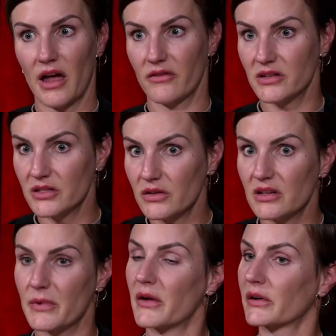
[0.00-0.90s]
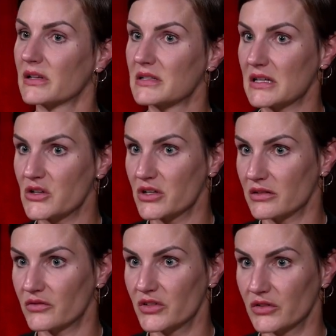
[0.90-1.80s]
I have a duty to my
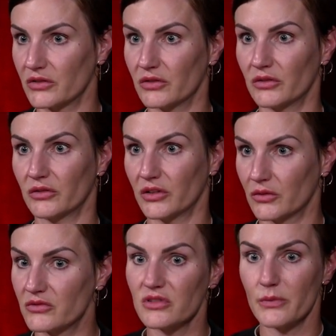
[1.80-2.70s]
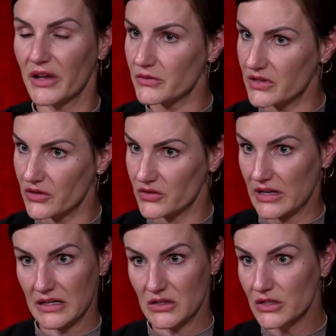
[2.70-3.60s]
organization to, you know, do the best
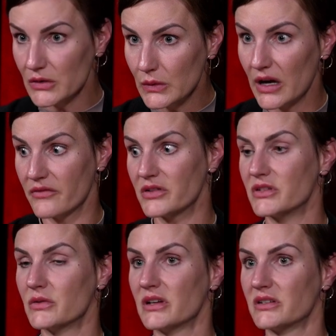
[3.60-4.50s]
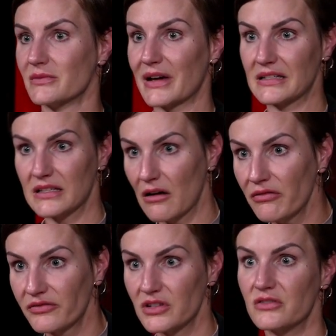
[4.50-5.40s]
research I can do. I have a duty to
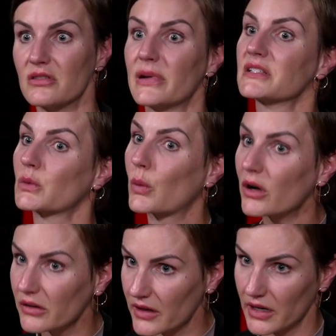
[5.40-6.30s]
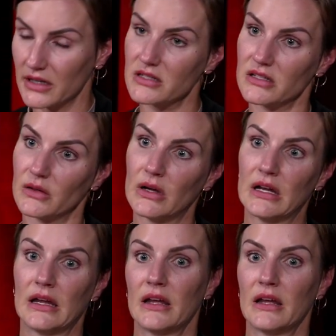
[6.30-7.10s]
myself to do the best work that I can do.